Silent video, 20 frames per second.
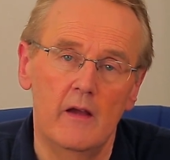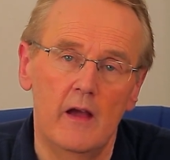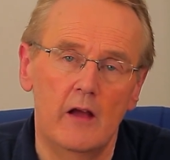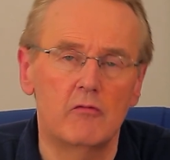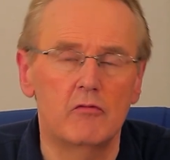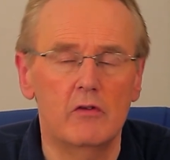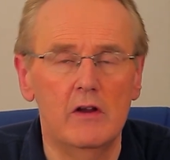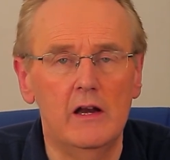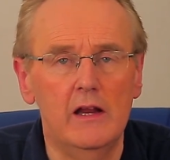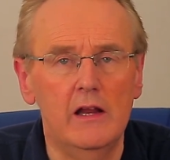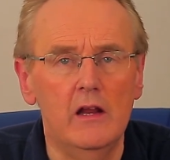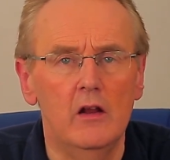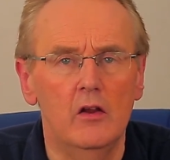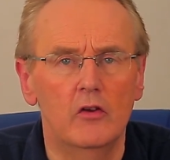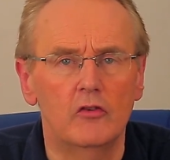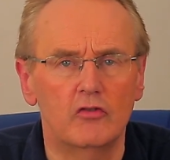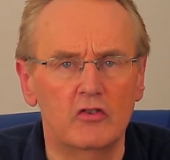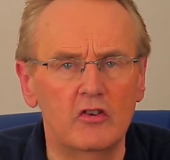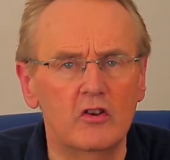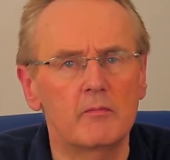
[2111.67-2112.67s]
And really,
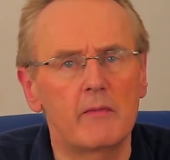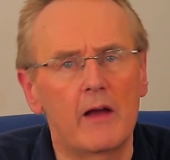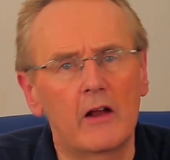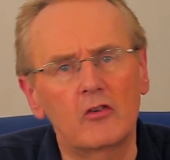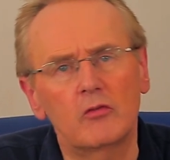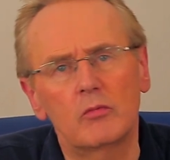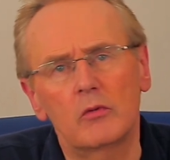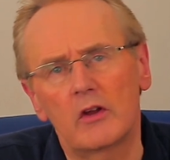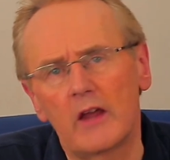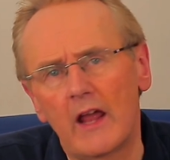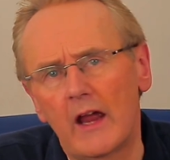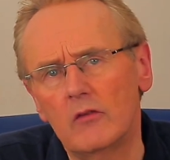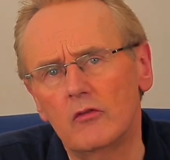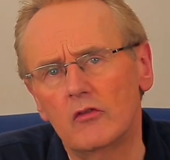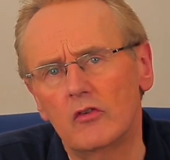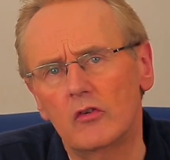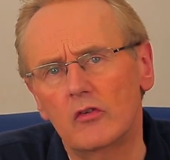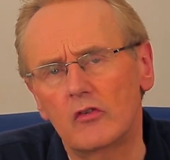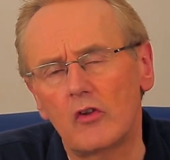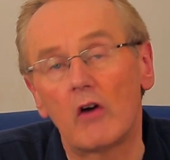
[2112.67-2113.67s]
strategic management
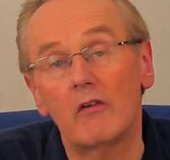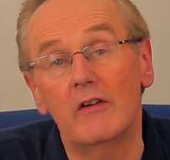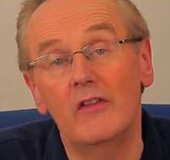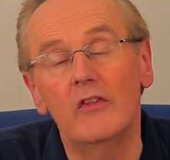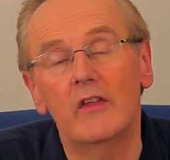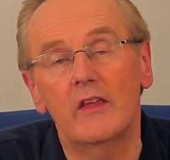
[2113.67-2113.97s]
accountants are in